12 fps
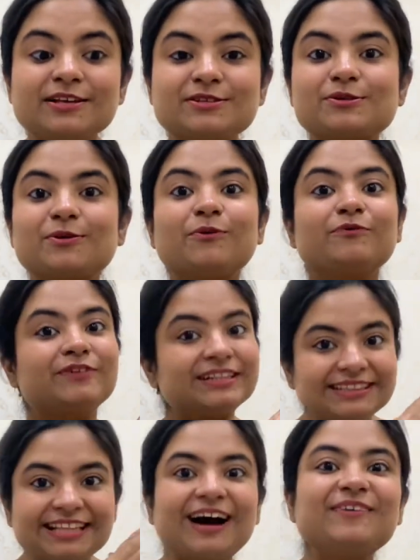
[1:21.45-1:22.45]
So
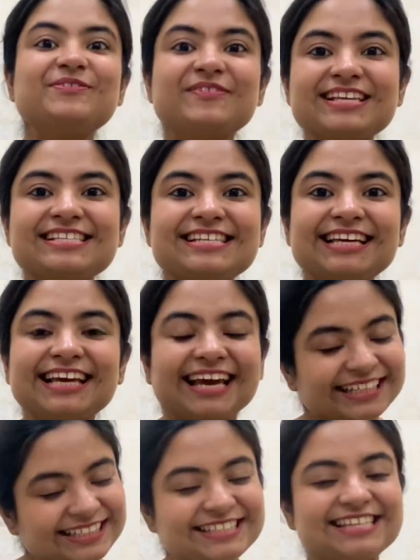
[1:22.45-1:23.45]
without wasting
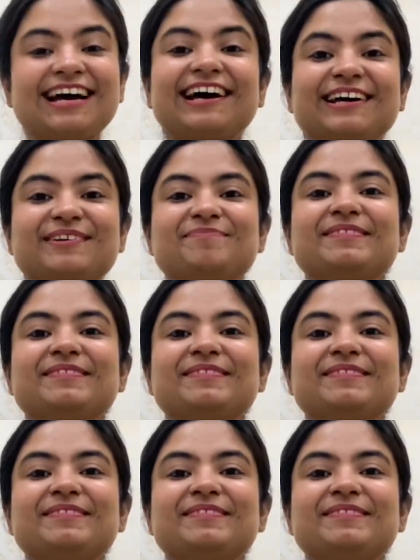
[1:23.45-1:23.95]
any time,